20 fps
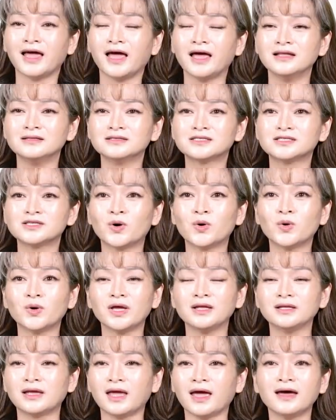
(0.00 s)
And so
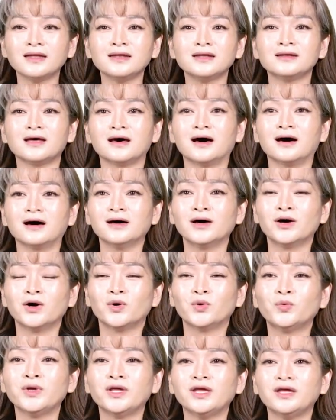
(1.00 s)
in Canada,
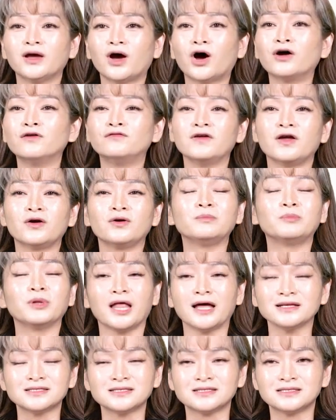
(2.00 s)
we are very
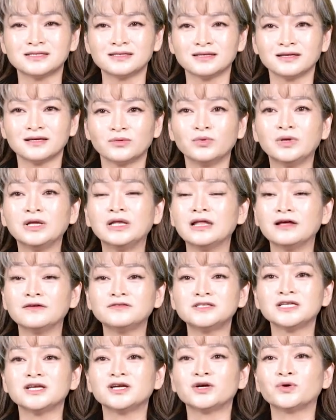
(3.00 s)
blessed. We
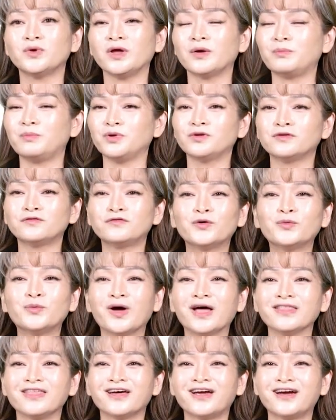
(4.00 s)
lived here, we have beautiful
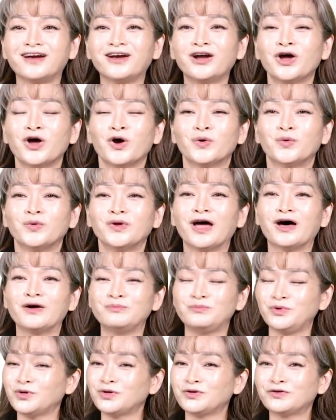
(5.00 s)
weather, we
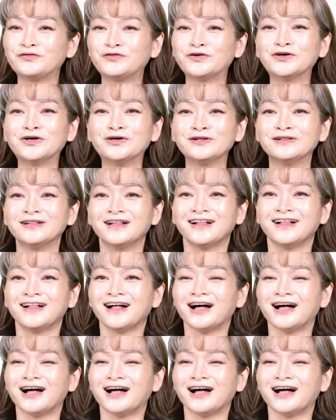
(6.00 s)
have beautiful